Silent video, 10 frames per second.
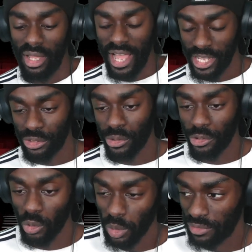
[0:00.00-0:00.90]
as
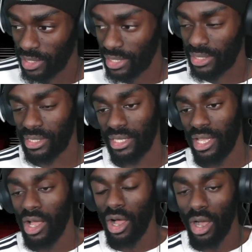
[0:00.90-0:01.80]
usual with these
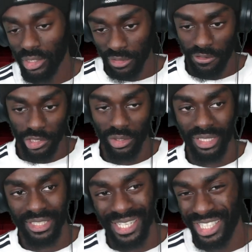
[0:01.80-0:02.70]
artificial
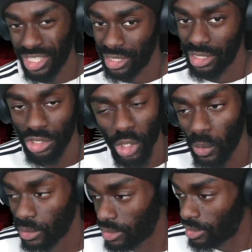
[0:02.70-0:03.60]
intelligence
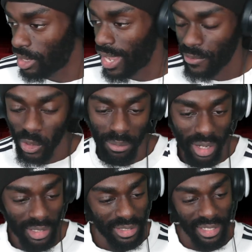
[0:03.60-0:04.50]
shows,
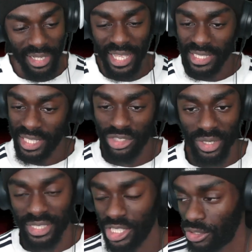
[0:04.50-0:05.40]
iRobot,
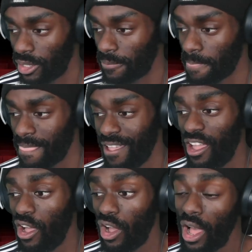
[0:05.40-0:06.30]
etc., etc.
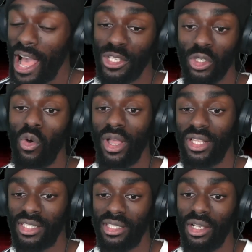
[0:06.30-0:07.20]
As
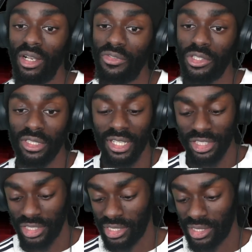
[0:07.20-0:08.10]
always, the artificial
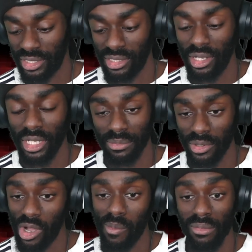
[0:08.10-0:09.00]
intelligence starts
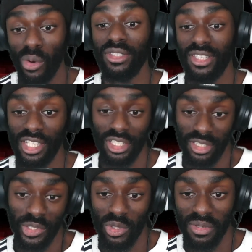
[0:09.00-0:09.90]
becoming more intelligent
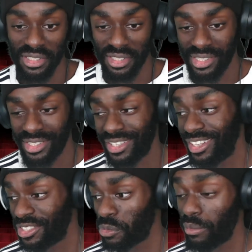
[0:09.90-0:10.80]
than humans and
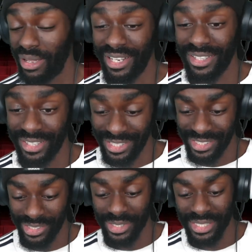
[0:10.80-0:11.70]
starts rebelling
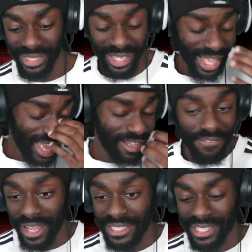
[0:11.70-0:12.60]
against us
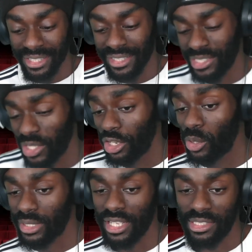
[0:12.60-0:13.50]
and fighting. So it
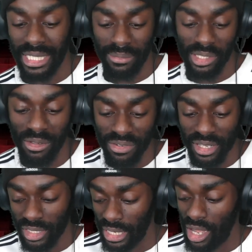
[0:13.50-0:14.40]
looks like it's going to be
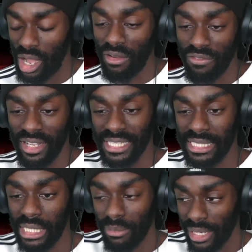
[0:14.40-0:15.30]
something of a
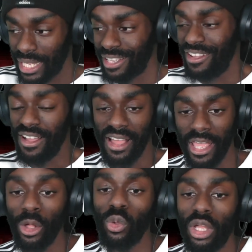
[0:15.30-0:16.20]
similar
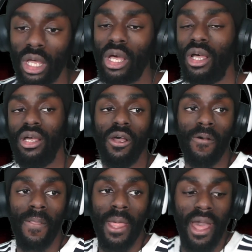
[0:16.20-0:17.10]
ilk.
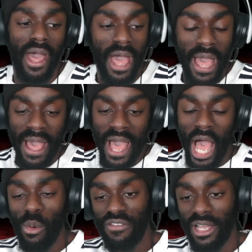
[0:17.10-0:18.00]

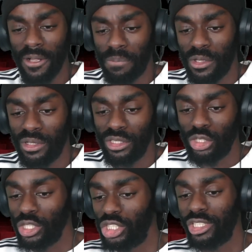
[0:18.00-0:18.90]
However,
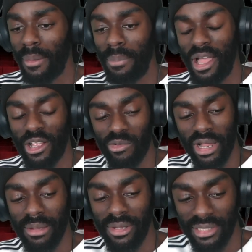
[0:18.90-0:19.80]
does JamPak
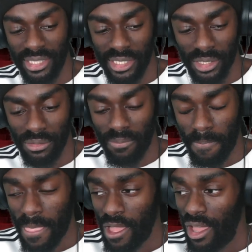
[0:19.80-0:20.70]
recommend this?
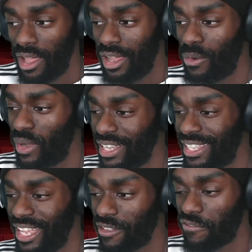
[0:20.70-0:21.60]
Well,
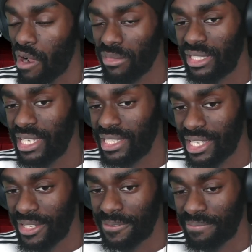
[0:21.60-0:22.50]
again, from the
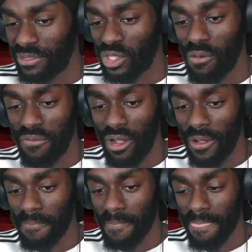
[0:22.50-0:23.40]
teaser so
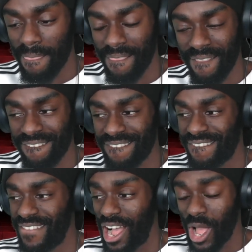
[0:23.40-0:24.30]
far,
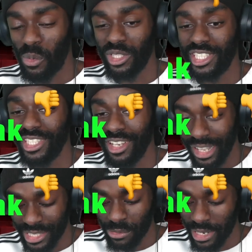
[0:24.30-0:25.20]
I would not